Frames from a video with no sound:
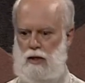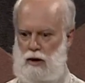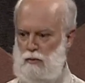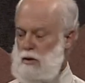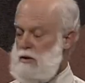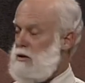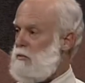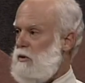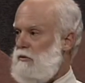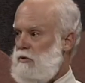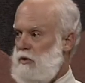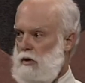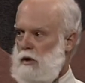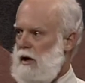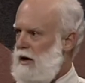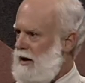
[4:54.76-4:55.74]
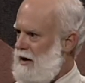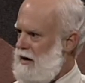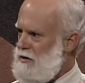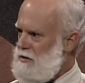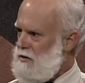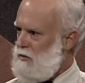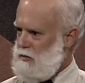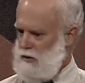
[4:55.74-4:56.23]
that would be something for a
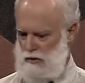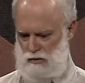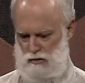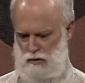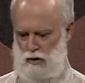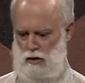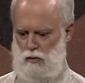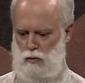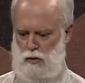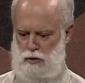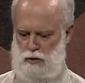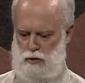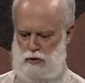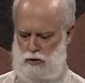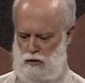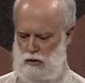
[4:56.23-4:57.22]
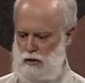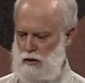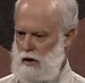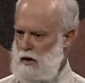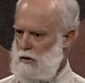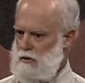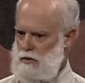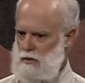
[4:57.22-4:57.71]
class. But what you're doing
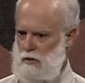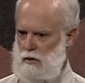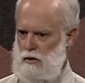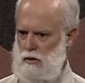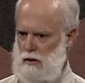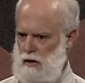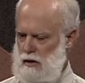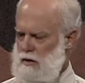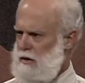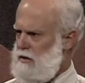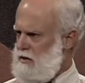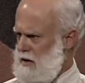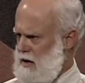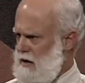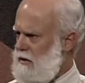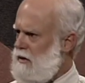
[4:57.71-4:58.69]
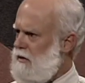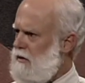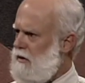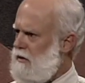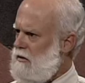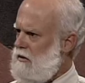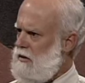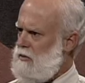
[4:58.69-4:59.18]
there is you're collecting data
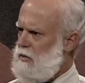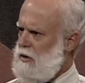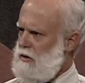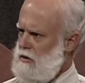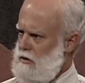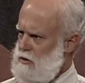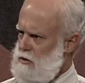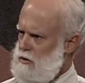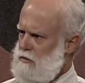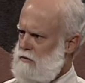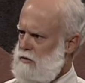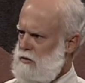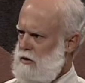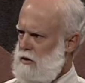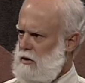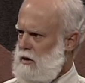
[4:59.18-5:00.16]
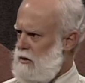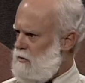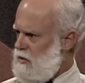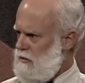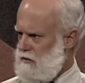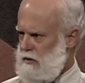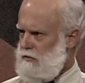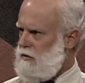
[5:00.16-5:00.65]
that could be used for a number
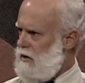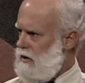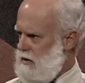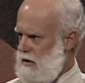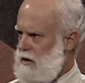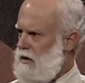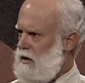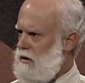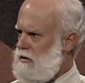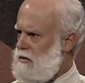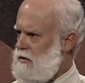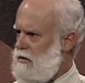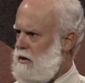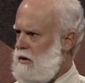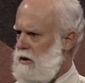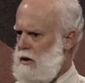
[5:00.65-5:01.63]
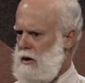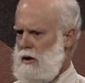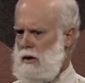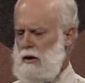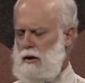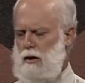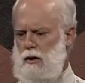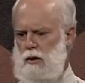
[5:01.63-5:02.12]
of different things.
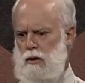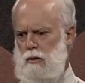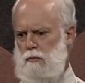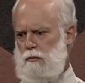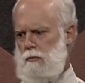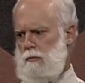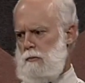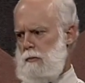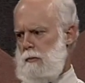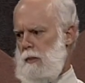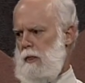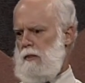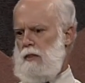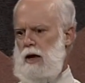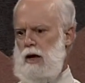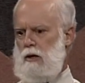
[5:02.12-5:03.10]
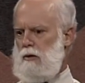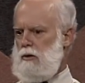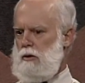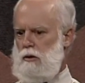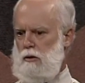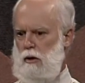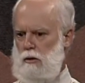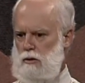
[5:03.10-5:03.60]
that
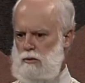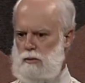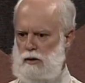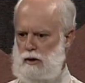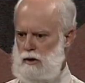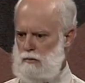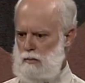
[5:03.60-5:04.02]
could ultimately